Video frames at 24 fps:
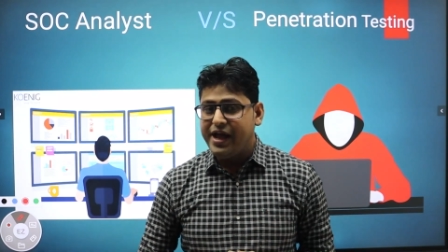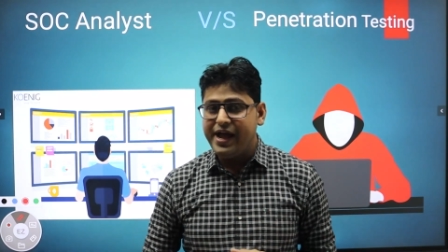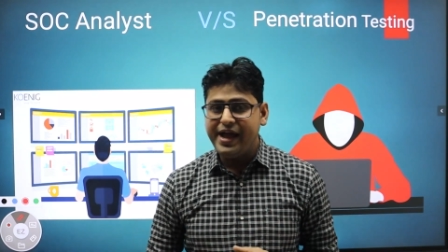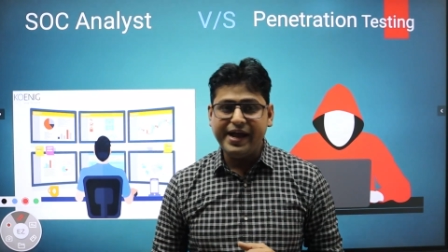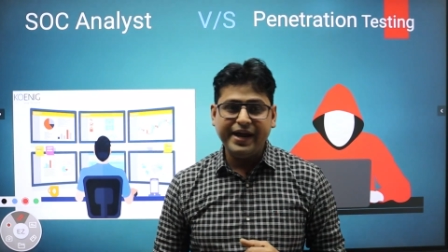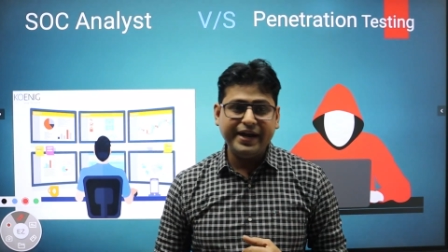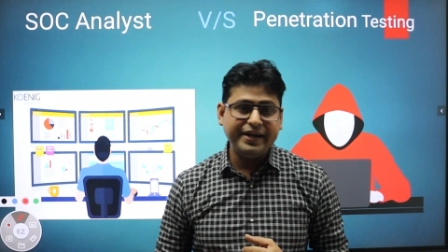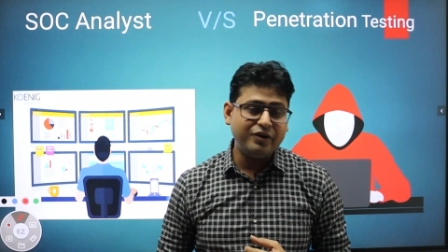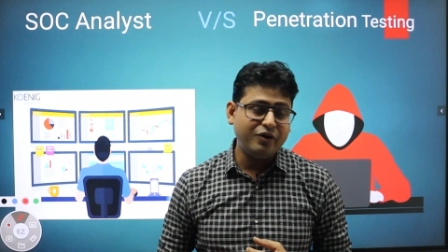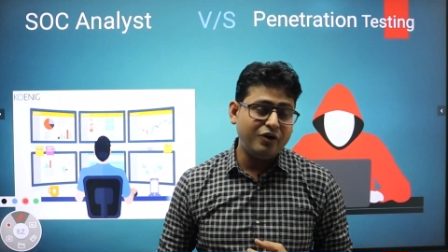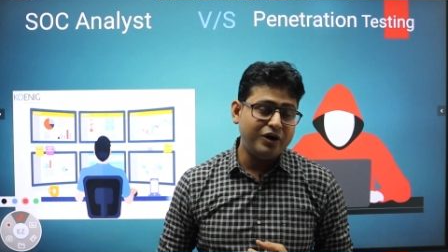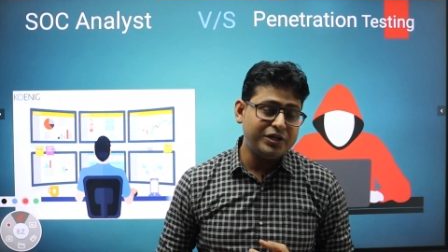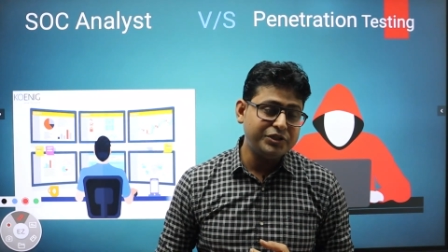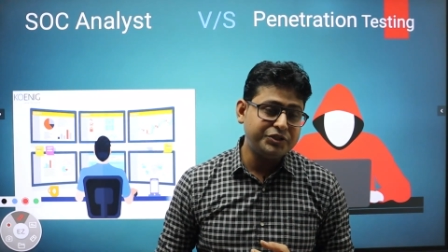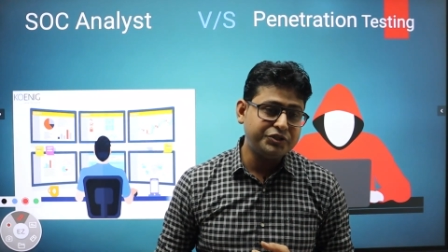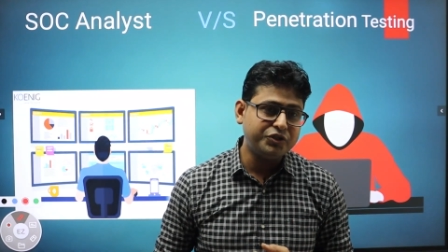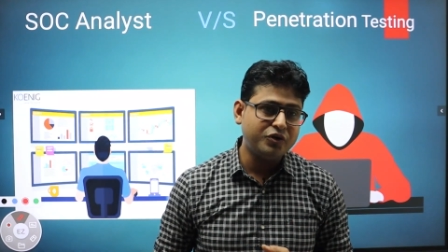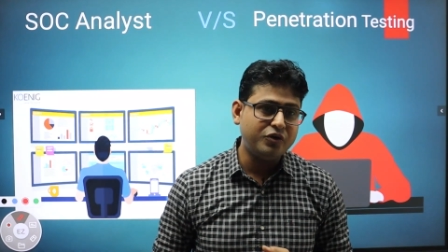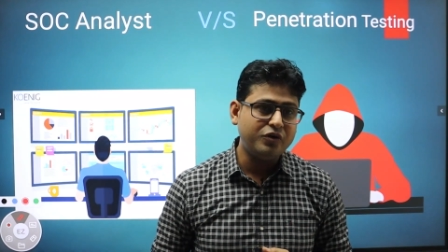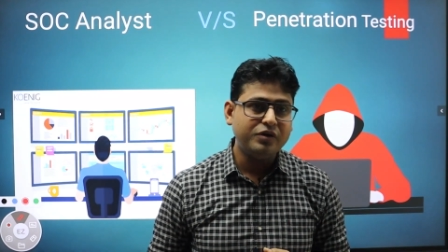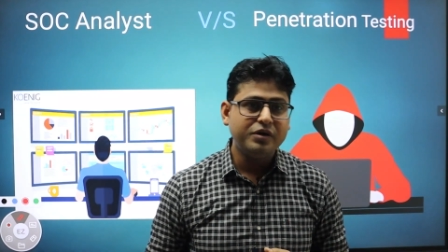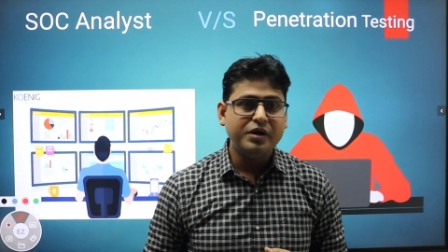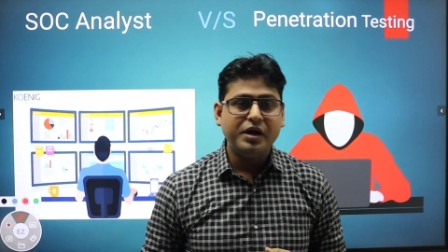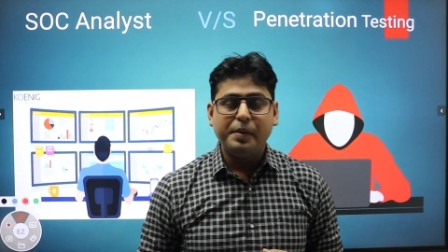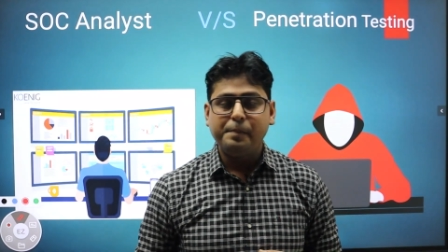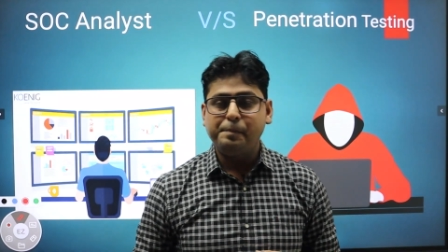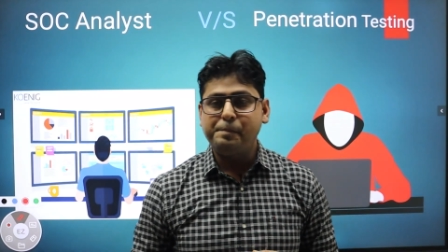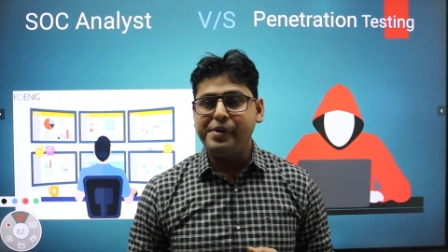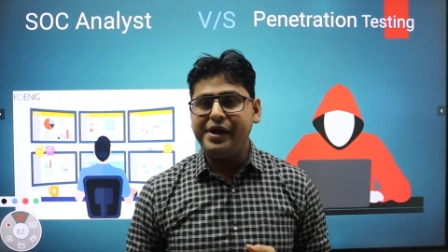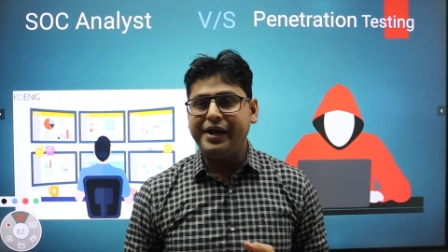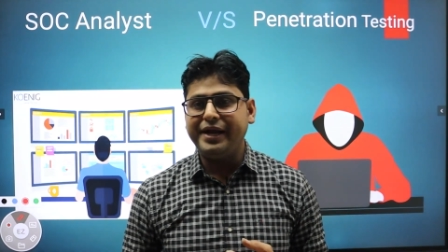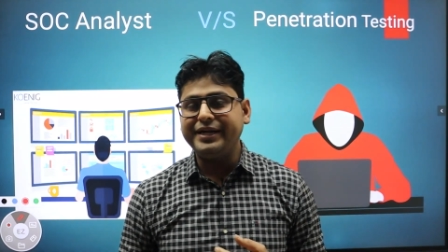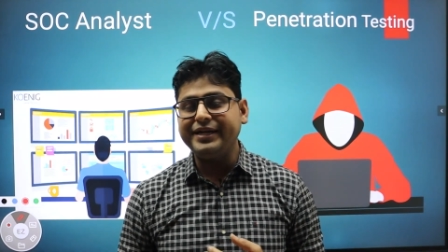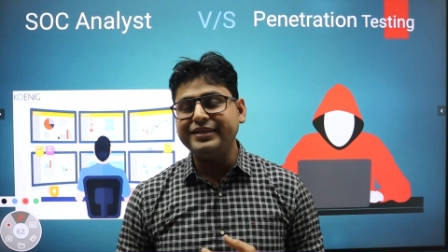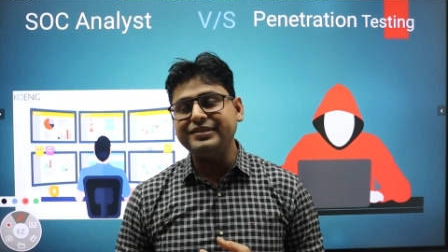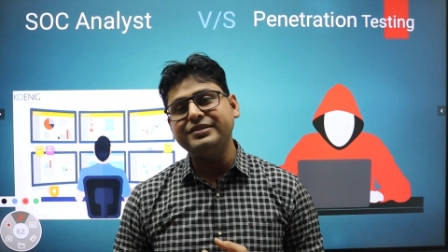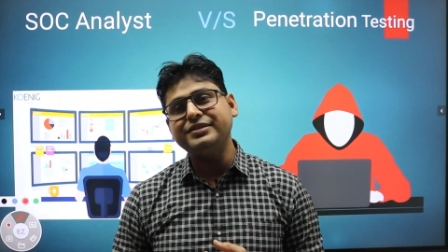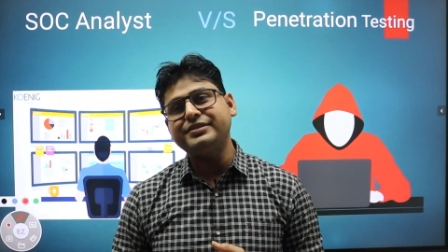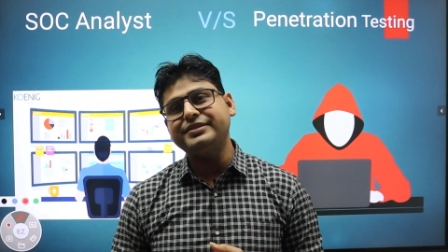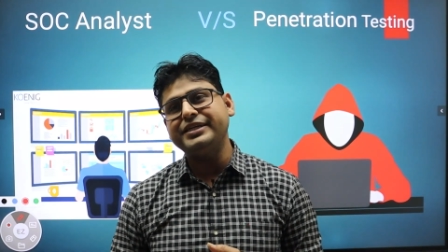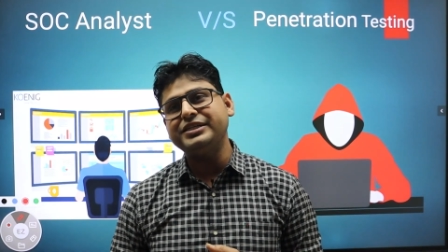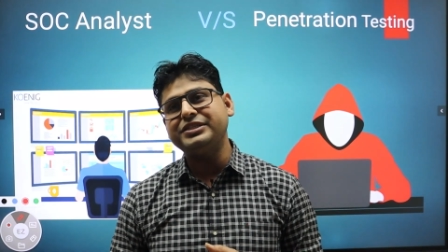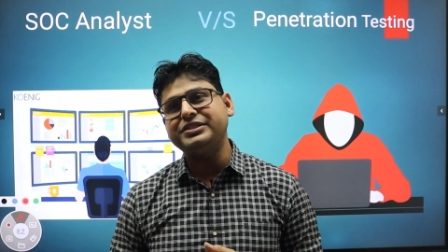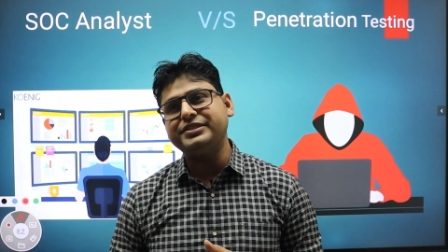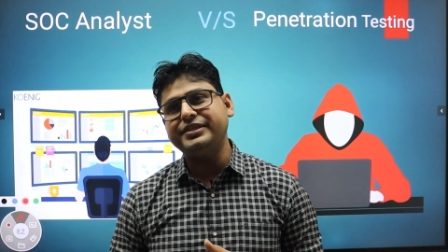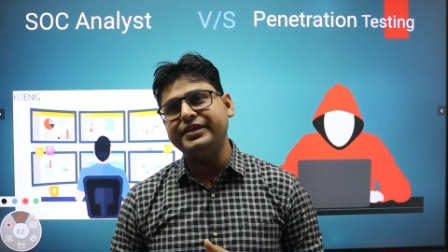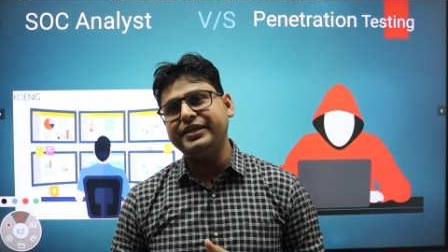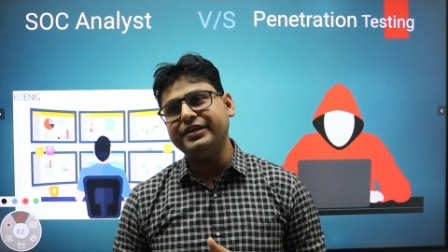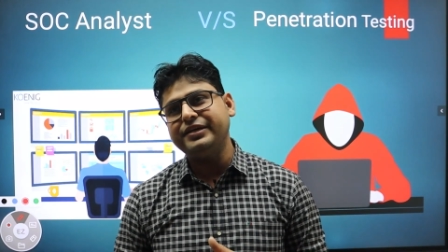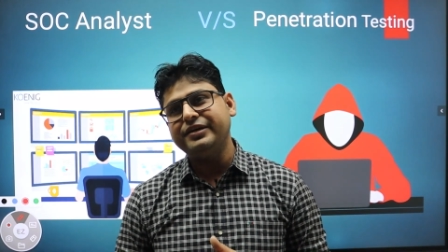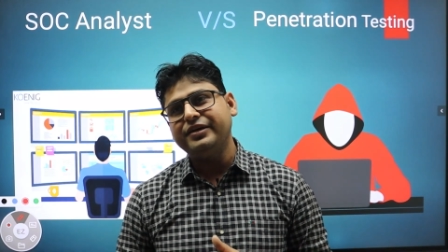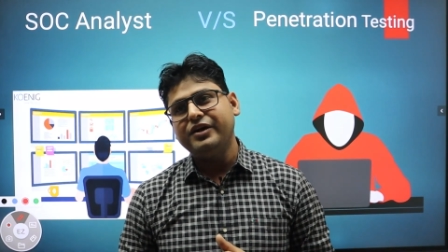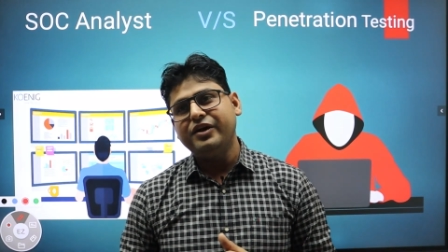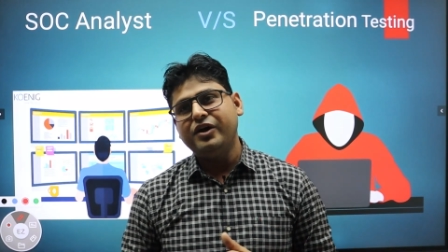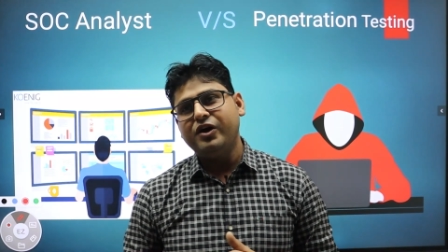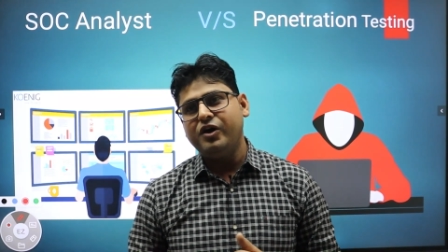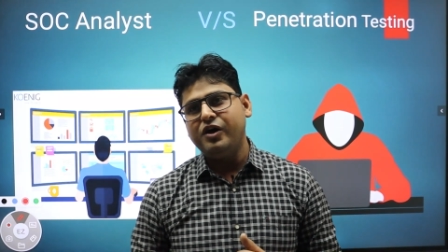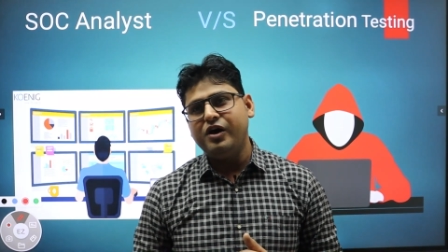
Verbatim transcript: And also penetration testing